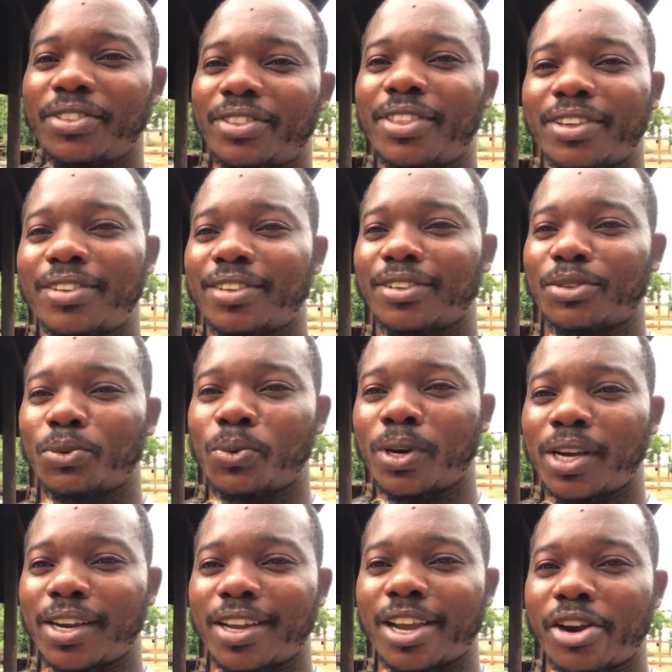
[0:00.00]
this is
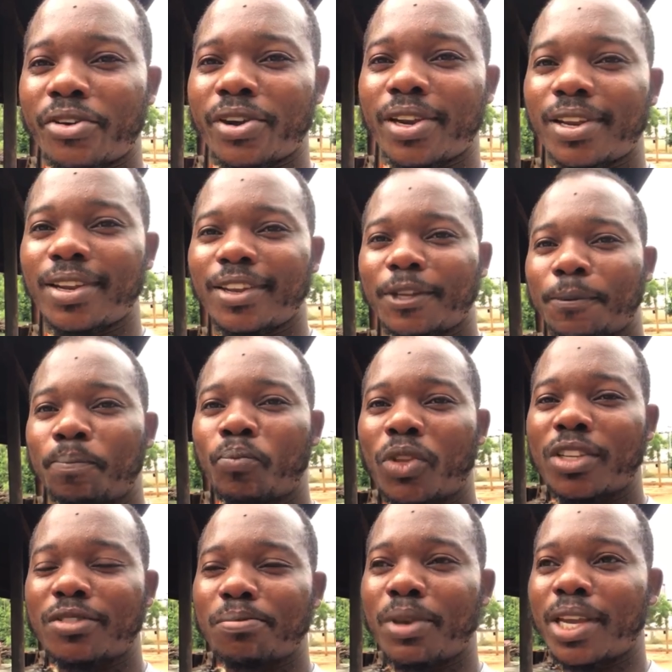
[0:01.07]
where Gari
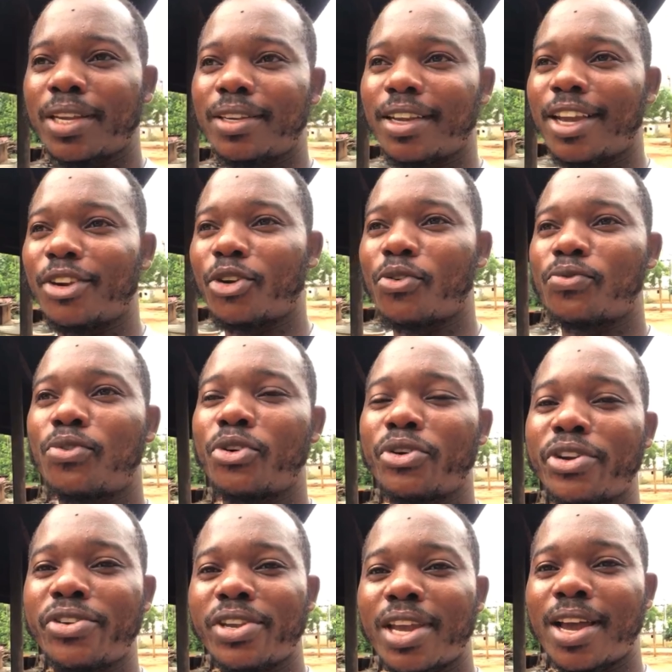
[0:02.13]
is made in
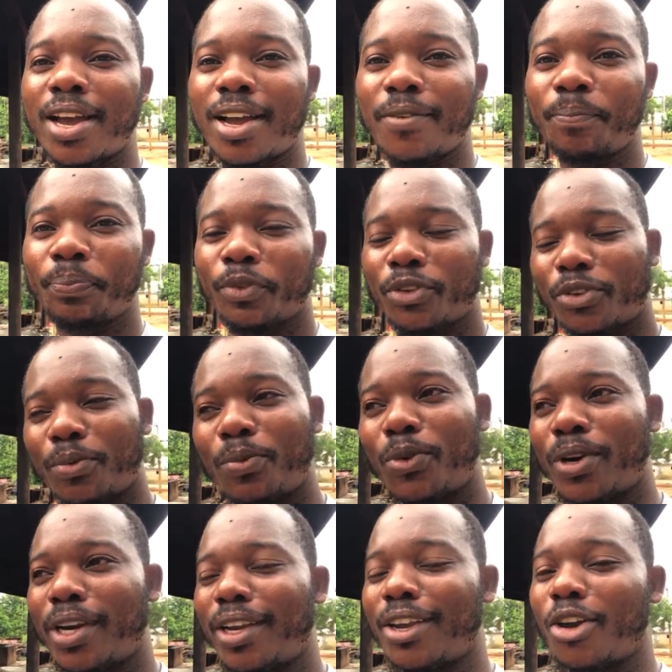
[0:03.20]
Koforidua,
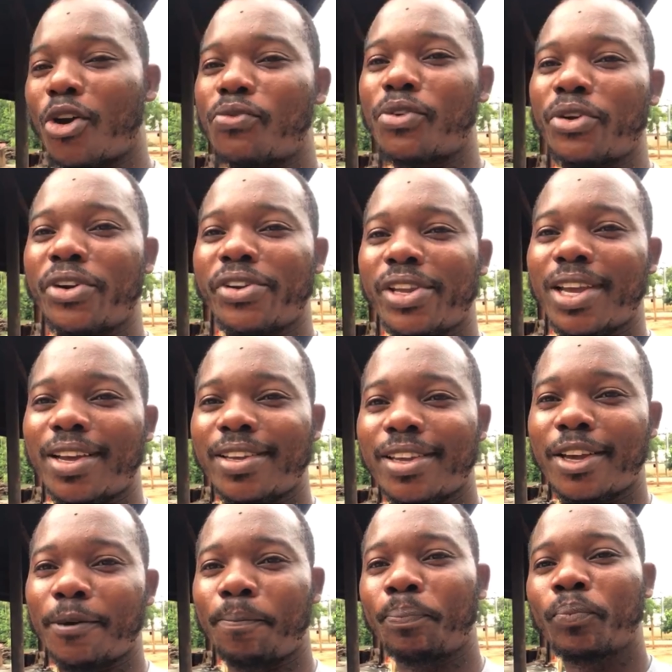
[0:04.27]
somewhere in Koforidua
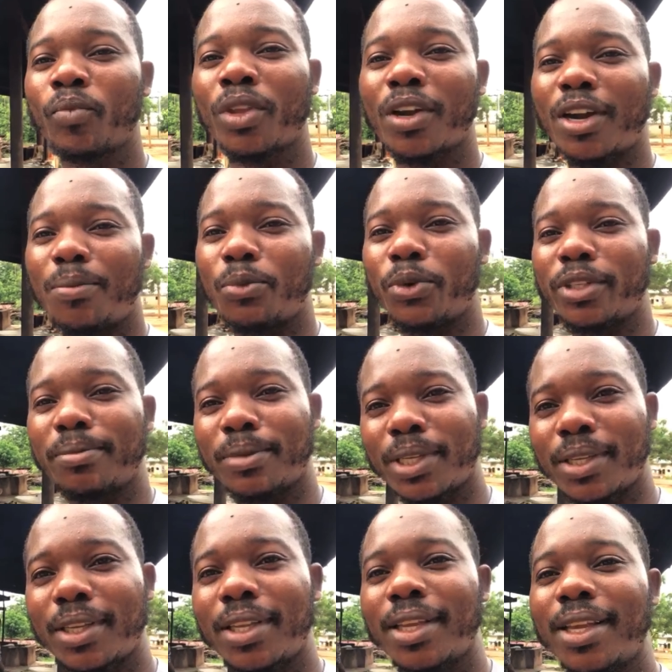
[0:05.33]
here. Come with
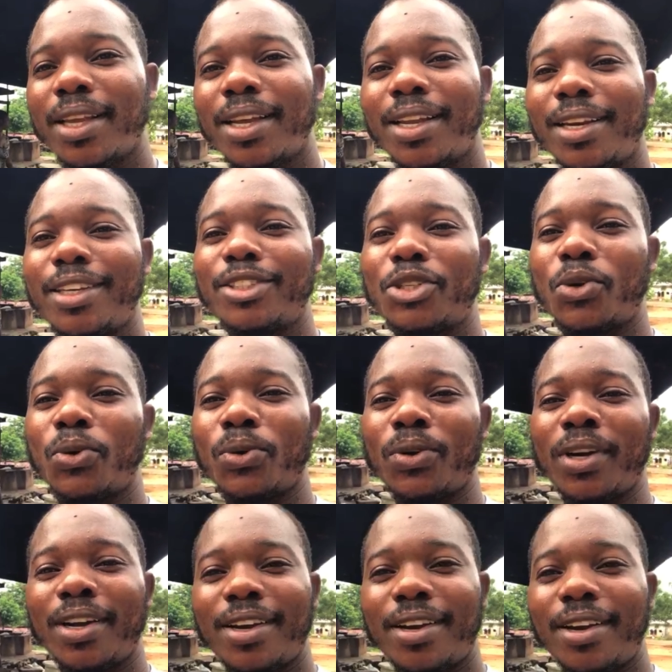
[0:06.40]
me, let's go.
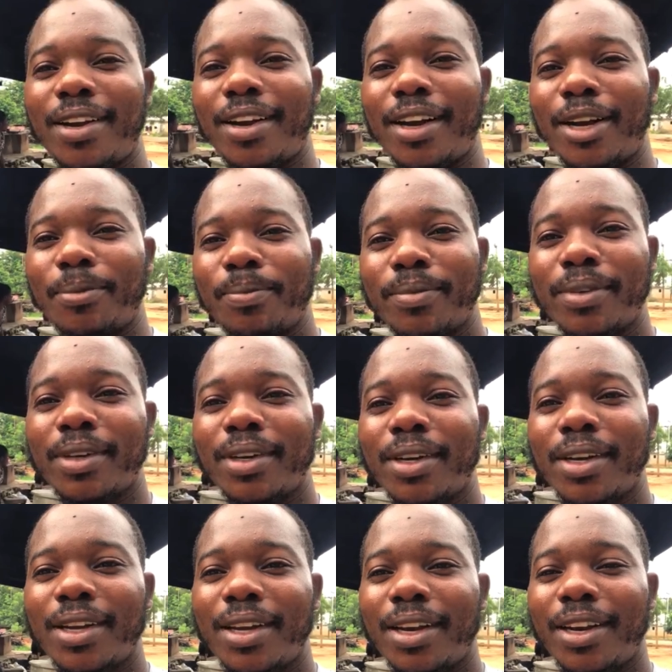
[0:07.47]
Um,
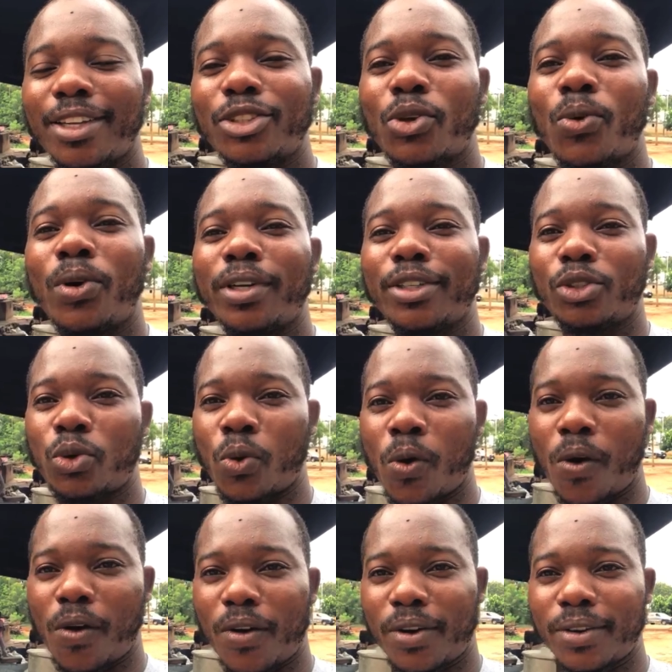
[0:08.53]
let's go on a
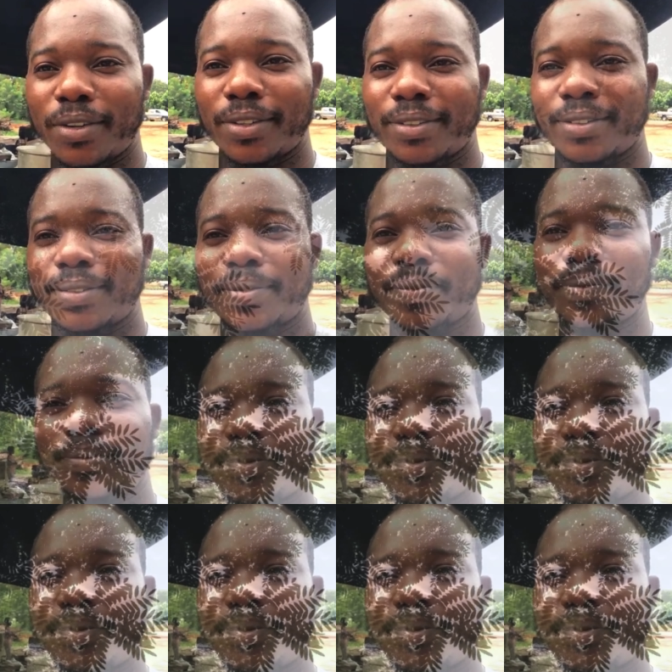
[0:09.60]
tour. Very